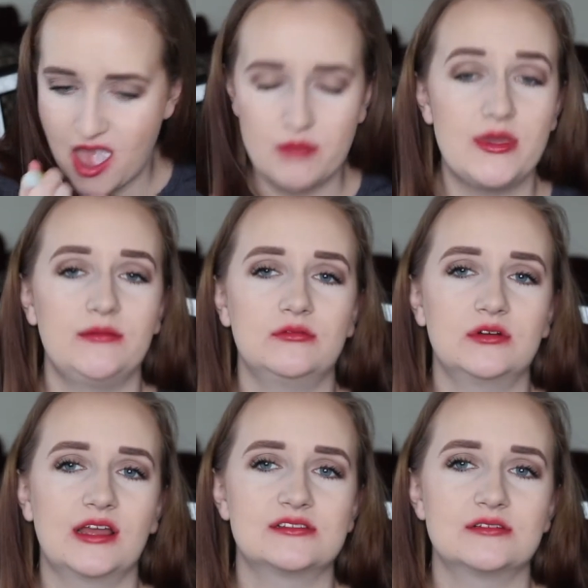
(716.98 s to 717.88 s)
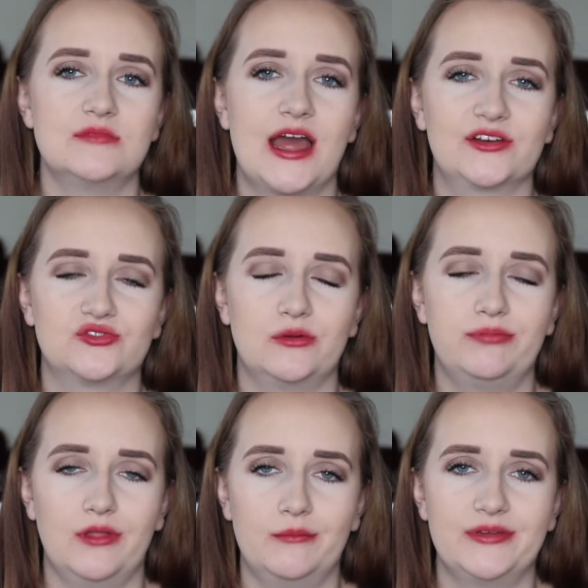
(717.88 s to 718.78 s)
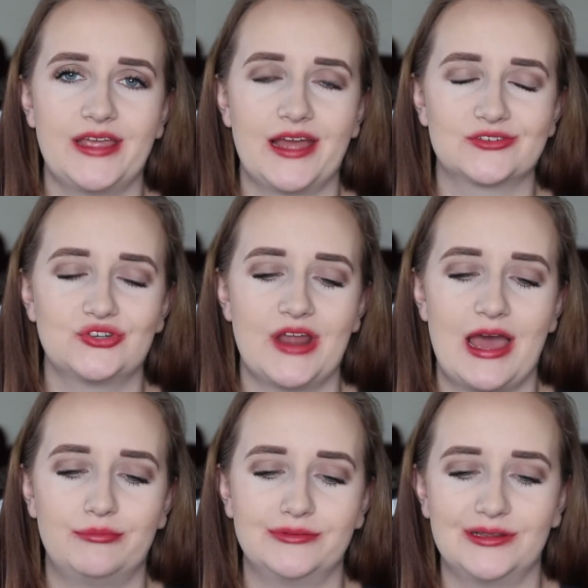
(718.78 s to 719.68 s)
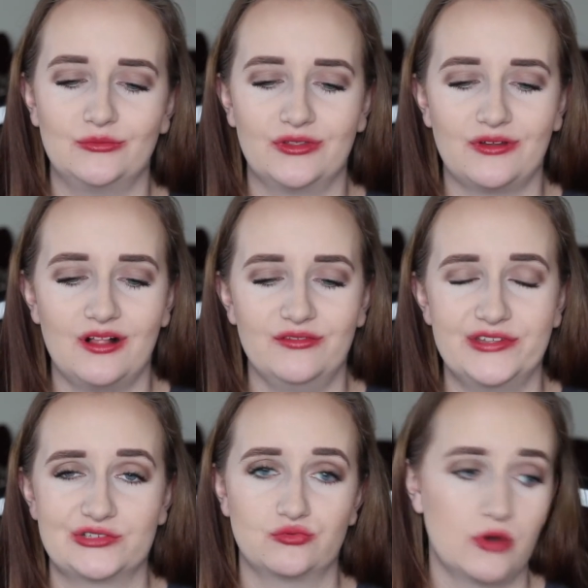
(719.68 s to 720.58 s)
Maybe we'll get some natural plumping action happening with all of this